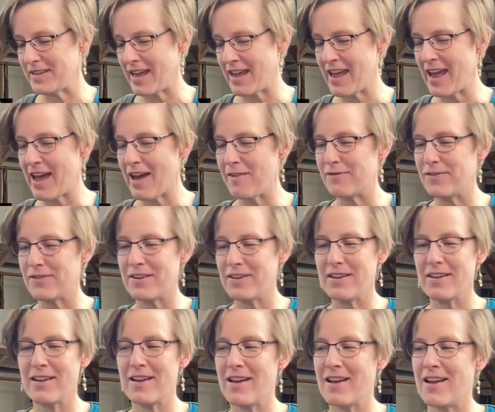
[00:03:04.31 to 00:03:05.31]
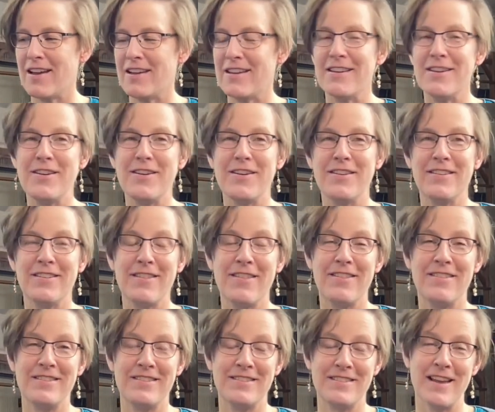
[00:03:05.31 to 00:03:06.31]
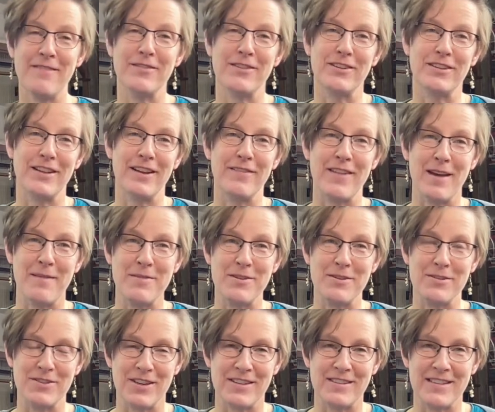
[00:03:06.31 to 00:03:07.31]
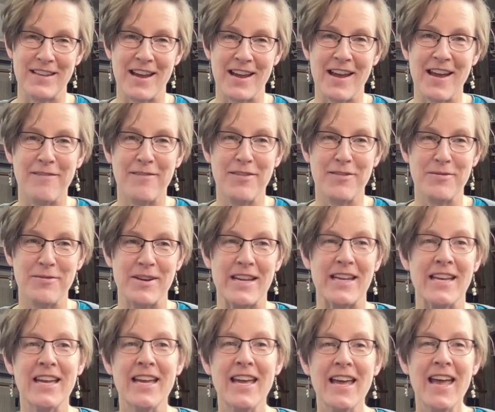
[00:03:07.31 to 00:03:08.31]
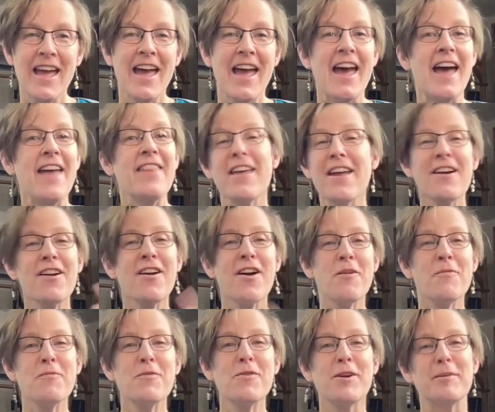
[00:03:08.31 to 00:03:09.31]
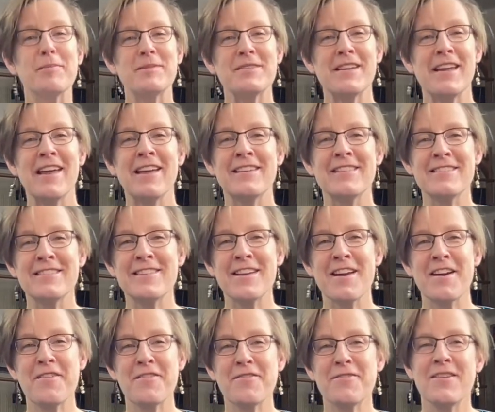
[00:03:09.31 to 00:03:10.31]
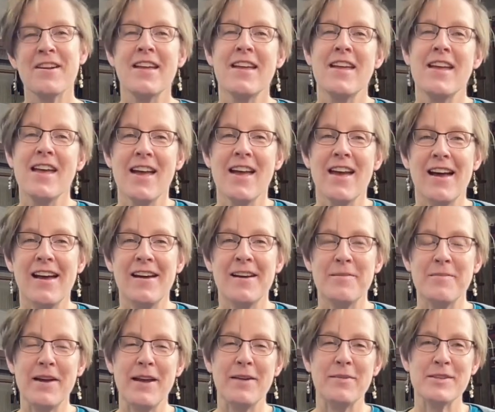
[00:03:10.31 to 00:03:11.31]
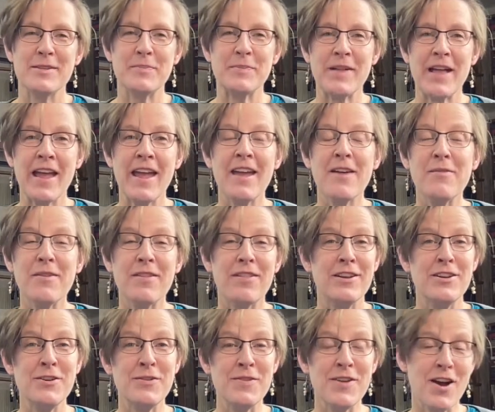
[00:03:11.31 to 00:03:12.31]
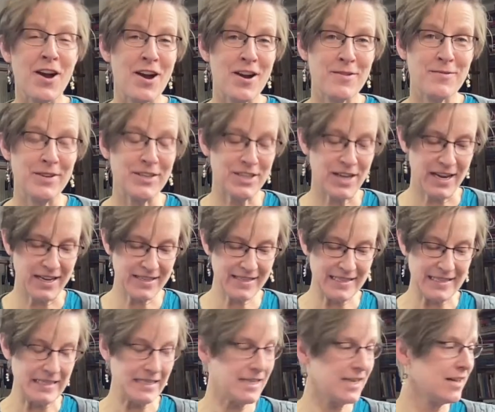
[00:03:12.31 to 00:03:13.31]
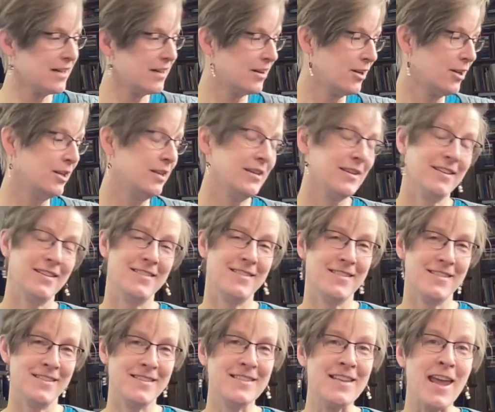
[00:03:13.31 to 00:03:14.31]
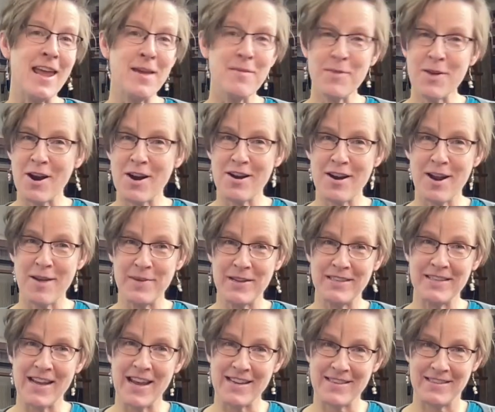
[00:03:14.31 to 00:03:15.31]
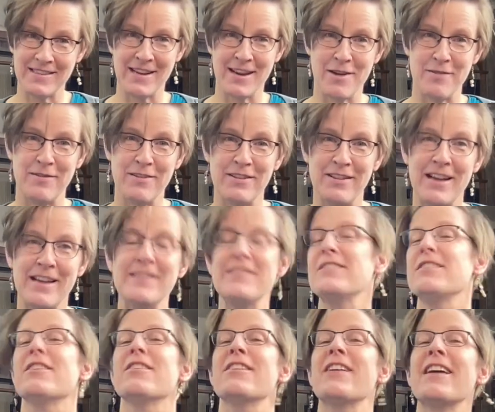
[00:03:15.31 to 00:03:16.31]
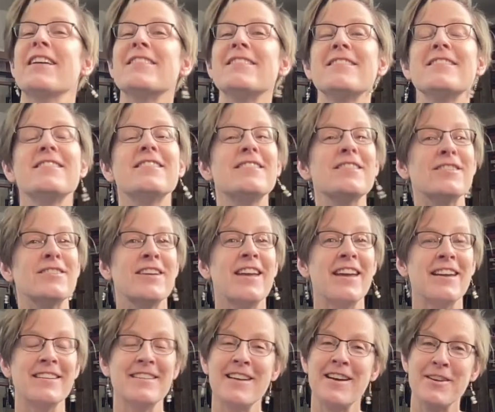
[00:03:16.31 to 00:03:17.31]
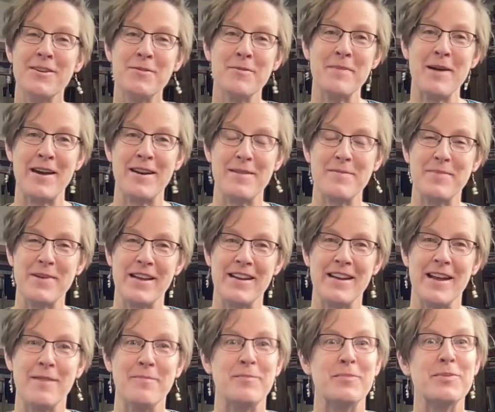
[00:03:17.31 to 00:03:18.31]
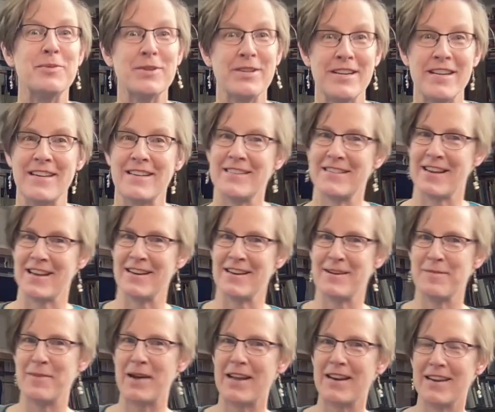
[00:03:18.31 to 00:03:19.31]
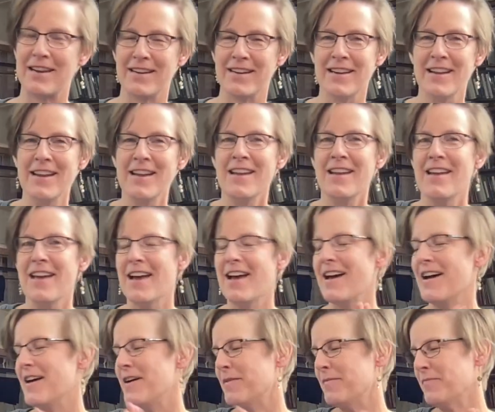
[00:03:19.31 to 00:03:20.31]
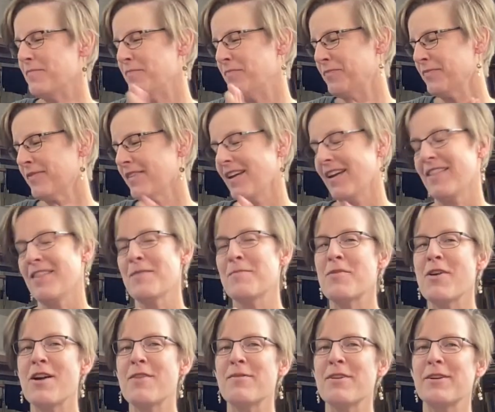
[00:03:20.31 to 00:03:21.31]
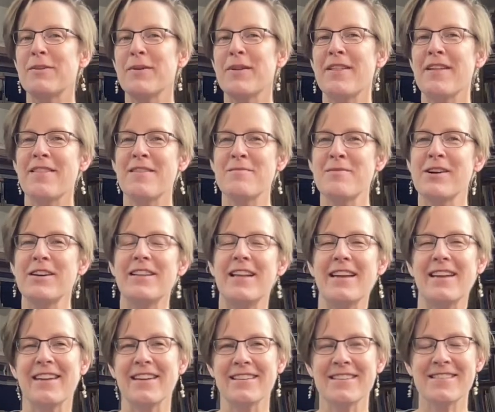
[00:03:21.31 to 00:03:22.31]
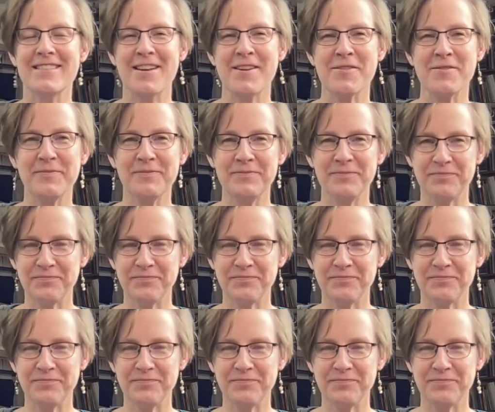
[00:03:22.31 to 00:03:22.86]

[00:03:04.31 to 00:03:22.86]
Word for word: I have several of them. You shall see I have three, and they are all warped. And so I was playing with a new yarn, which it's the same yarn I've been testing over the last year, and I still can't tell you about it, but I'm pretty excited about it. The more I work with it, the more I like it, so...